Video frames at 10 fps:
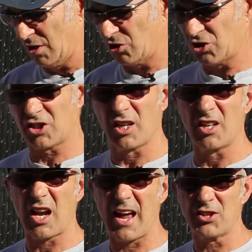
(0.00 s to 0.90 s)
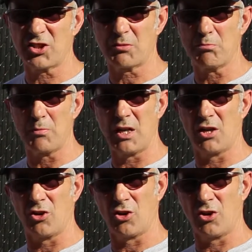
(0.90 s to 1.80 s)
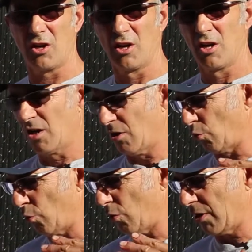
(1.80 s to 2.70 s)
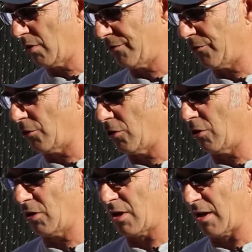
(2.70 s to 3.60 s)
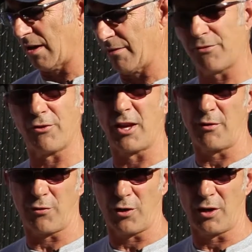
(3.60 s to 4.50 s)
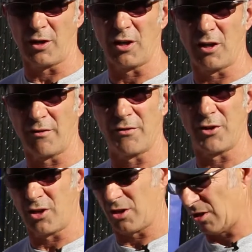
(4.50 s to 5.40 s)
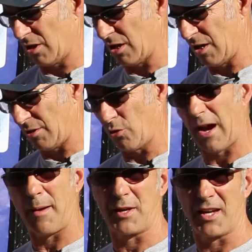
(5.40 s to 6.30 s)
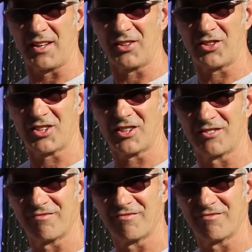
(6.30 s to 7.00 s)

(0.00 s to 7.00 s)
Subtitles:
Just a nice metered, wonderful flavoring of the crab cakes.